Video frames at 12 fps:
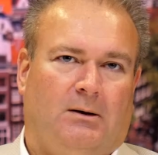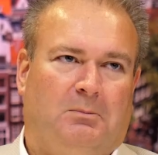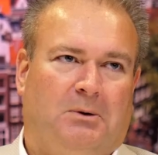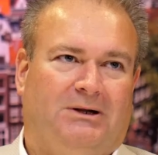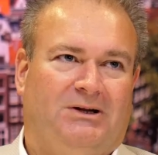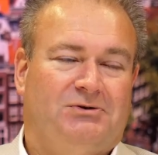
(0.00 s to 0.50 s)

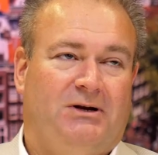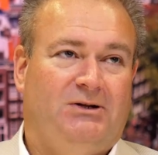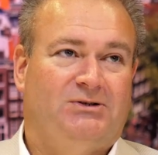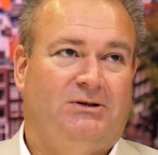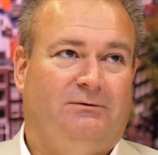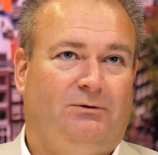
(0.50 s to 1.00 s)
But there's an
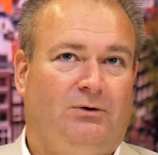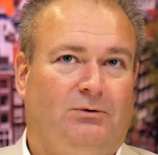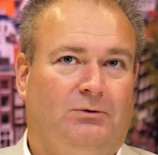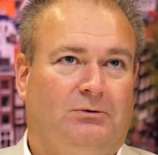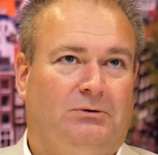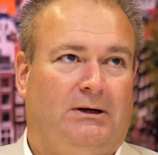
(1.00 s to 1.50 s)
interesting
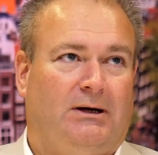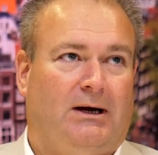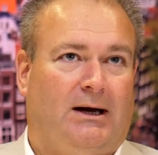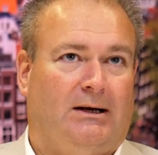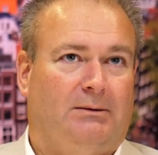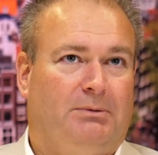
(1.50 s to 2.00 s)
view
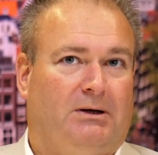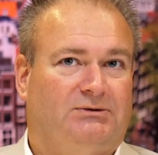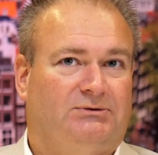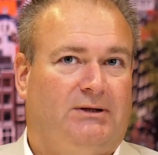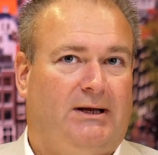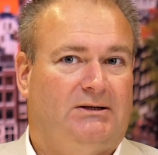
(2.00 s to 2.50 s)
at it
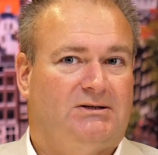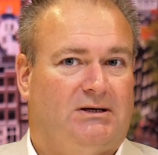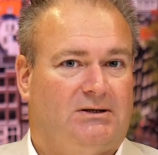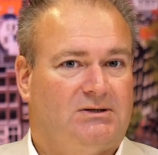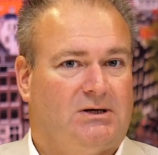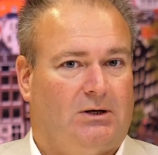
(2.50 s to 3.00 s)
because data
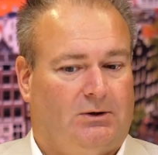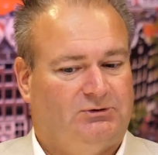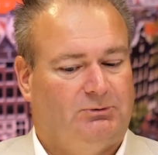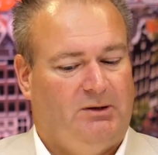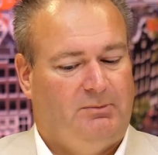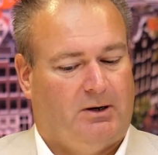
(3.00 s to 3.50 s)
centers can
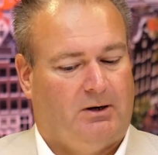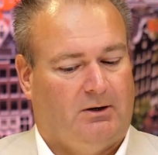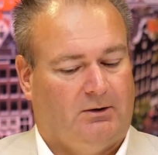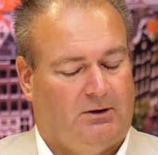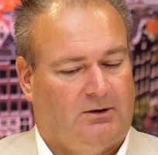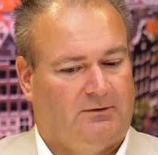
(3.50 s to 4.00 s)
also be
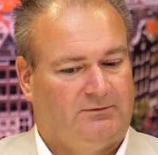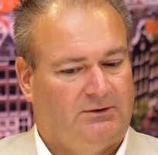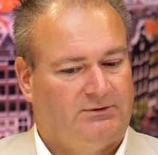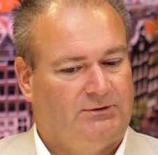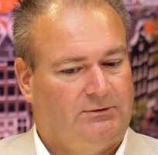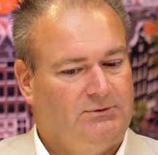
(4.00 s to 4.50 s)
part of
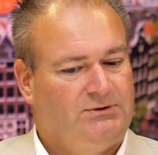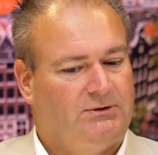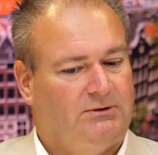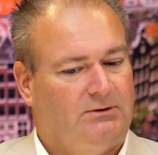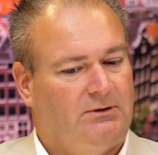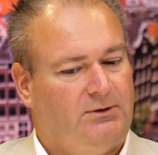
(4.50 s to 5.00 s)
the
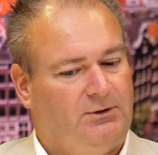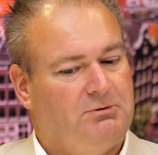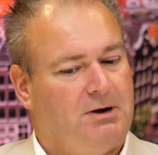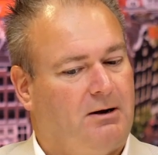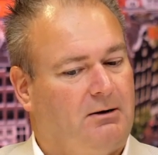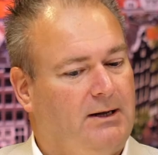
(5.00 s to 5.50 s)
solution
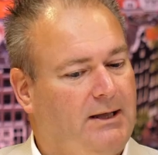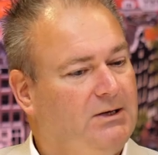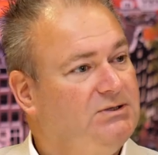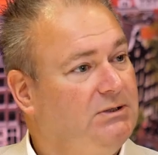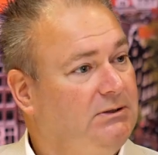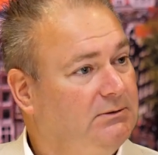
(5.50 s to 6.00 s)
through our
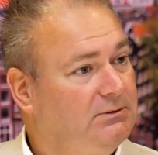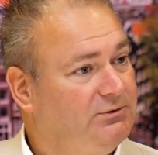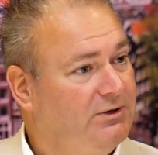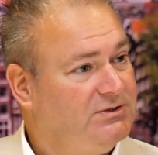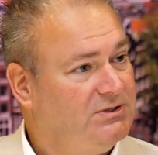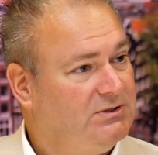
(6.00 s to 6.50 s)
energy
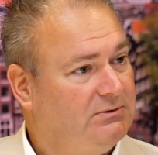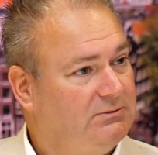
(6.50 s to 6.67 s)
transition.